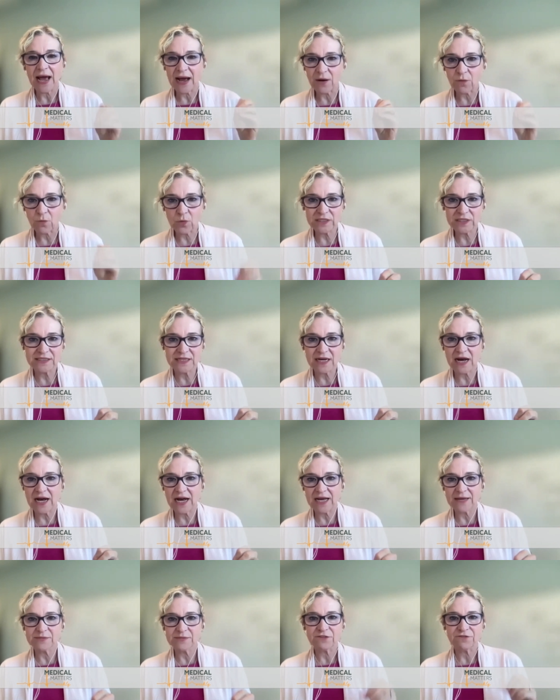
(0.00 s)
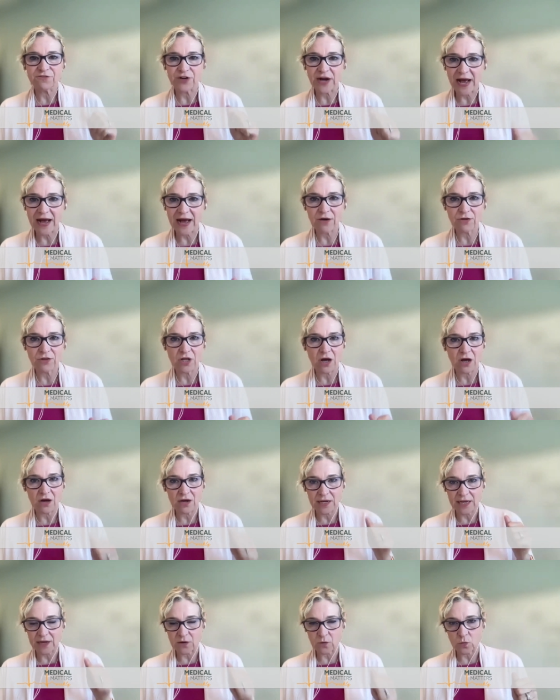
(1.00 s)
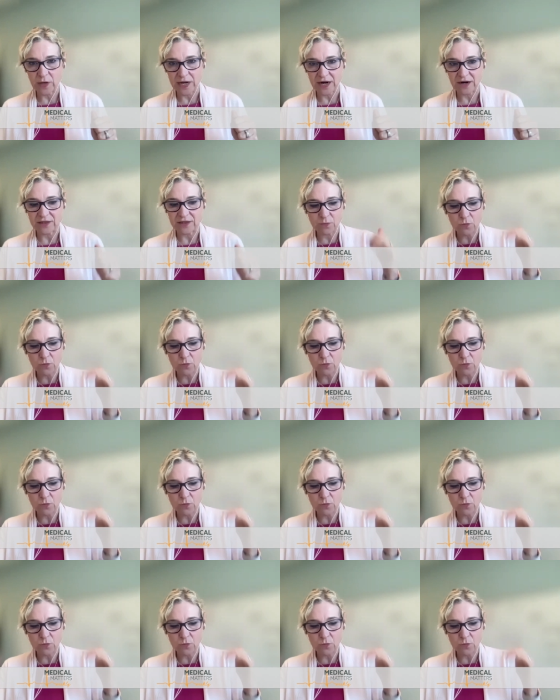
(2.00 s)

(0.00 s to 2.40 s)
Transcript: at what times, for how long, and where.